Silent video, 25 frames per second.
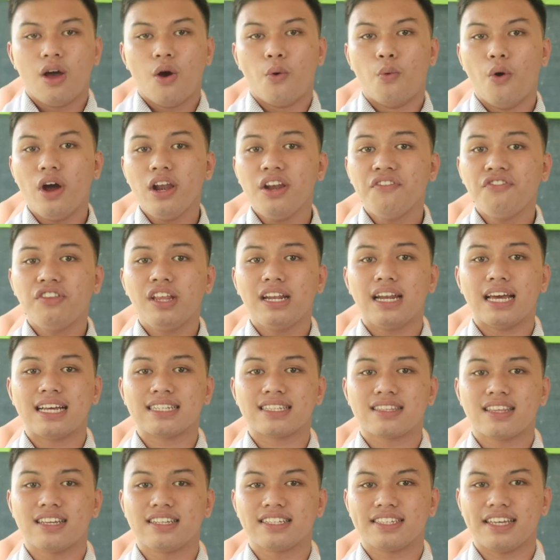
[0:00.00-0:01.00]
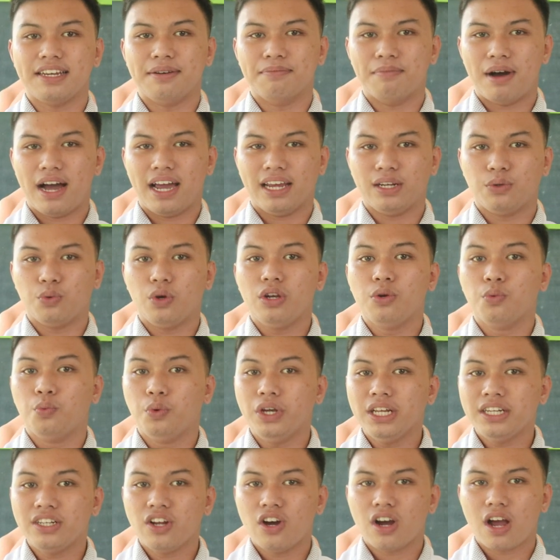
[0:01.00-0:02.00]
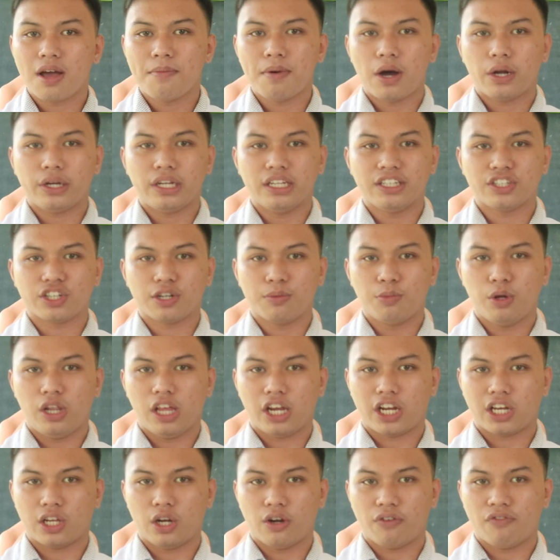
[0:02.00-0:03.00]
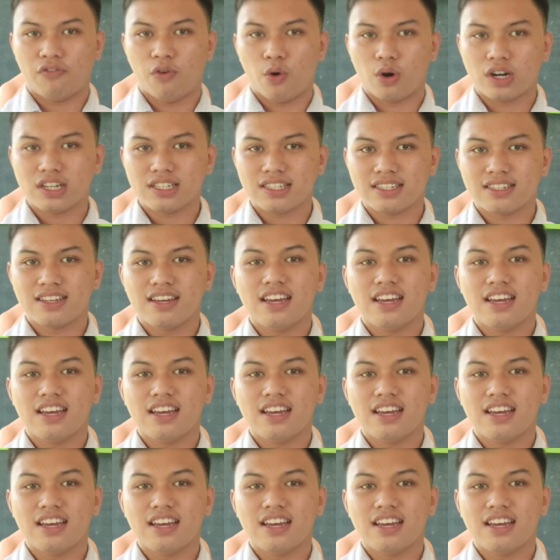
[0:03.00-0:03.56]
One of the last things in mind when we talk about intermolecular force